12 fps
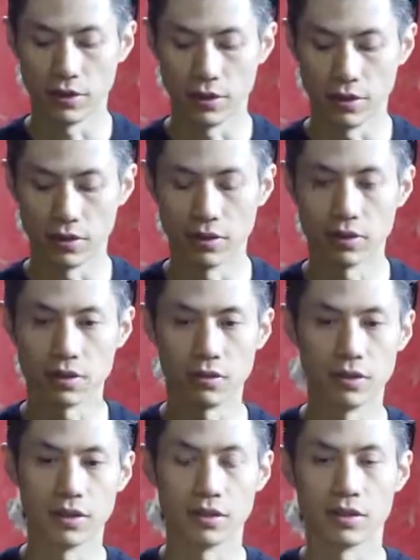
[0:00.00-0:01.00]
to here. So
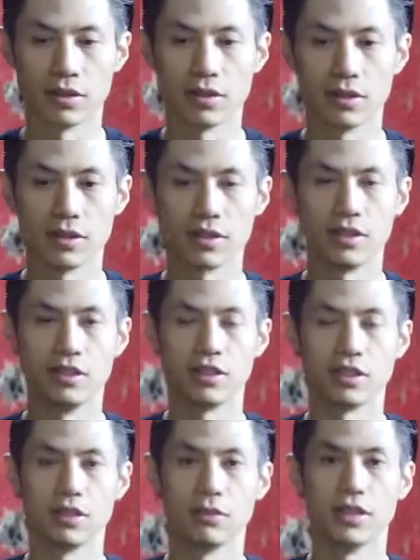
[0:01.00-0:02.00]
there's a
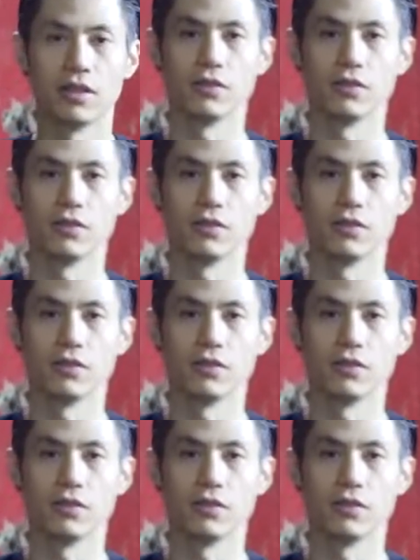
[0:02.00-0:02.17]
silhouette